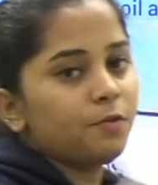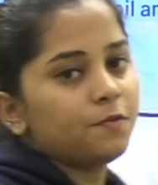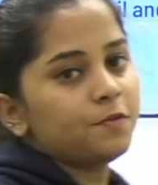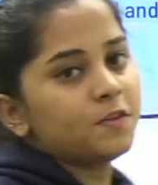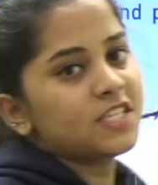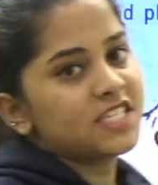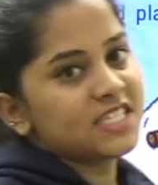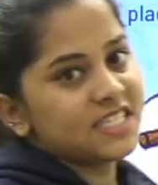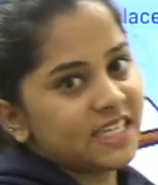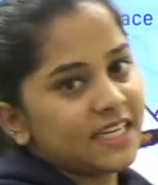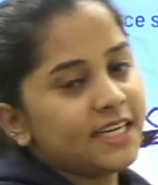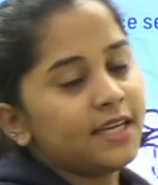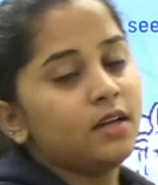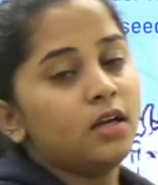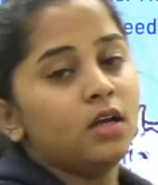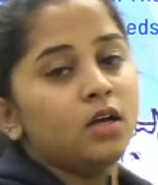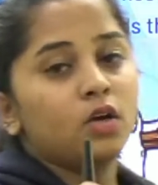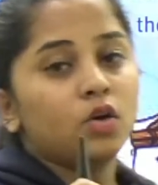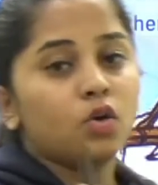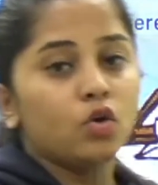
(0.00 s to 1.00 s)
of the seed
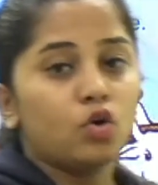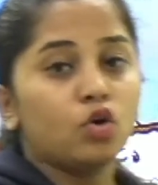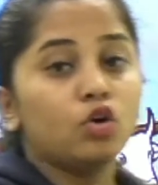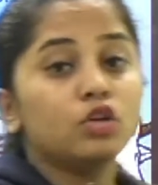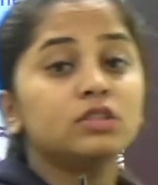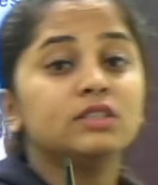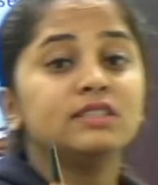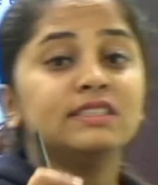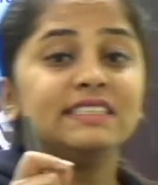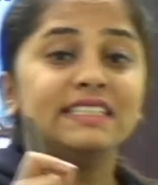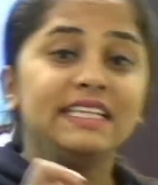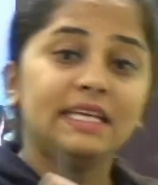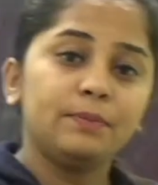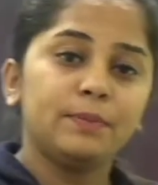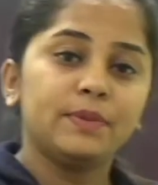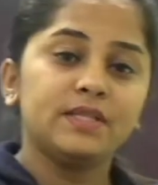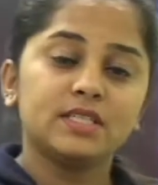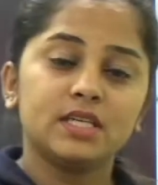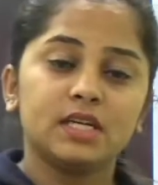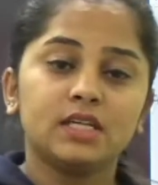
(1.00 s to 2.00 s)
goes
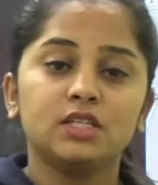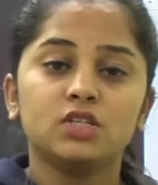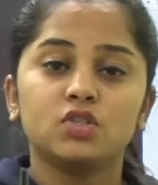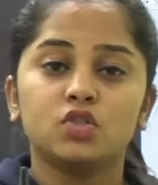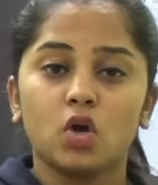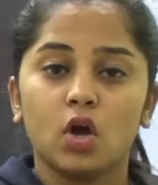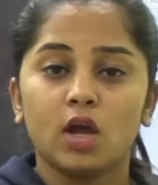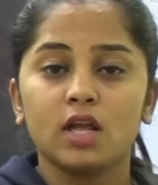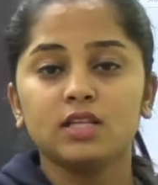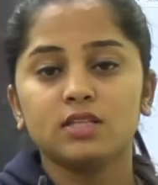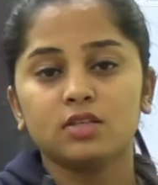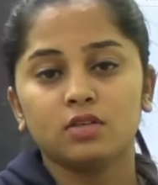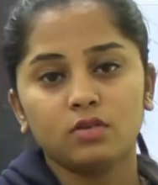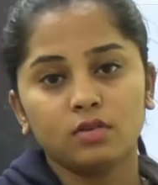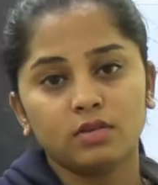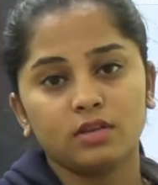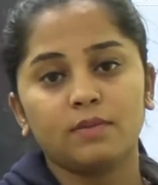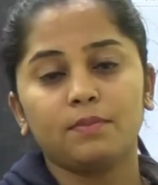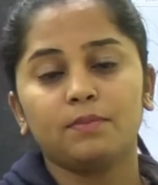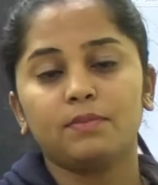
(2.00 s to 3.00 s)
deep inside the soil, so
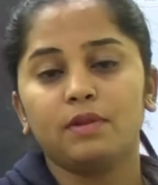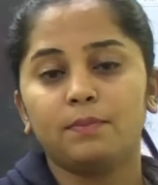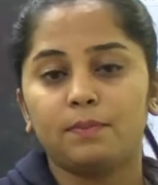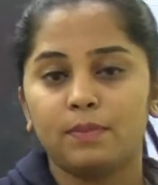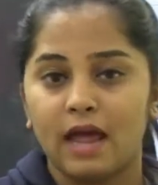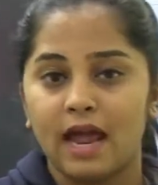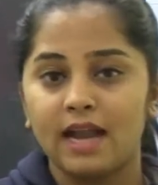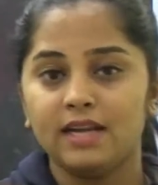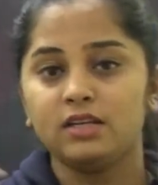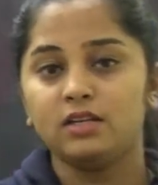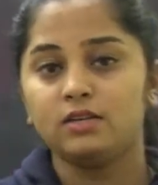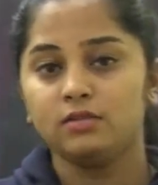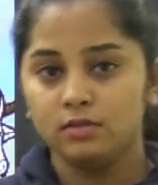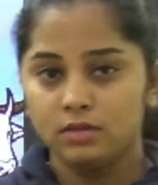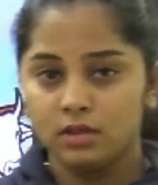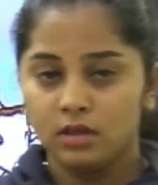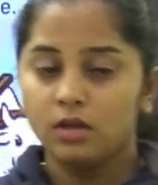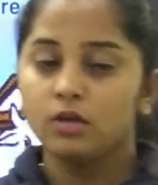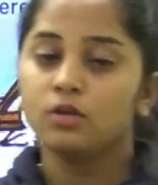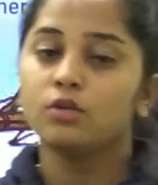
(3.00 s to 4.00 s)
the plant
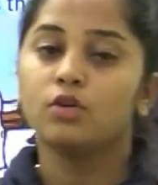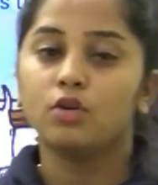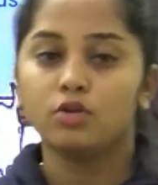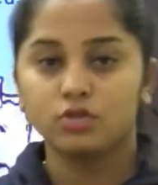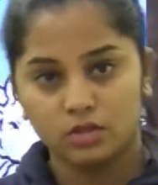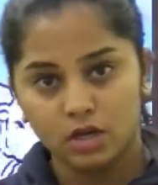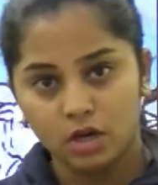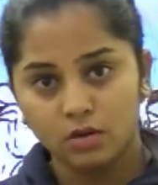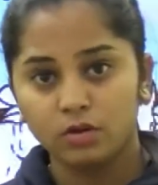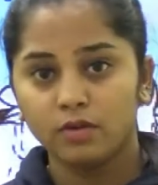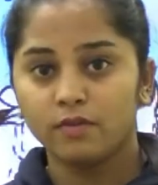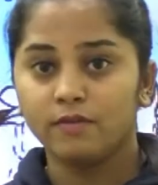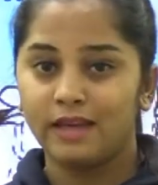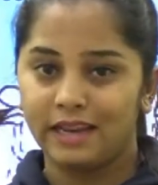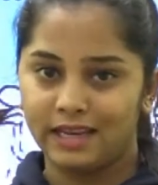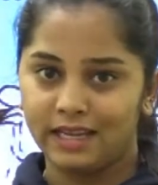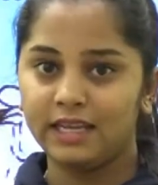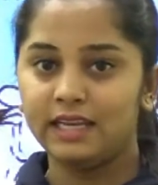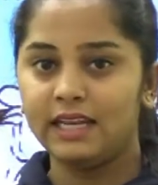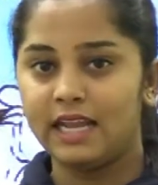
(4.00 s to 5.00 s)
grows out
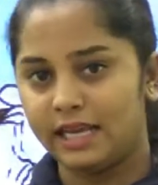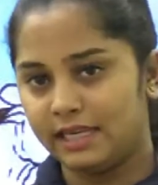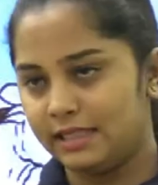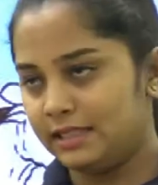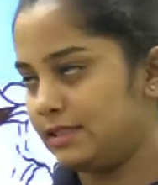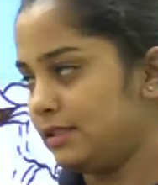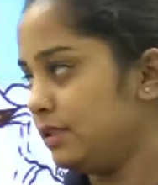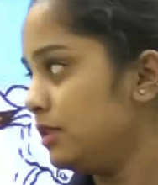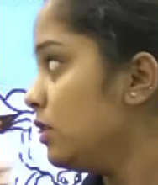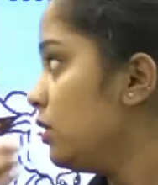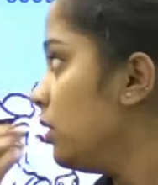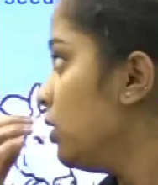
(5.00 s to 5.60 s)
very nice.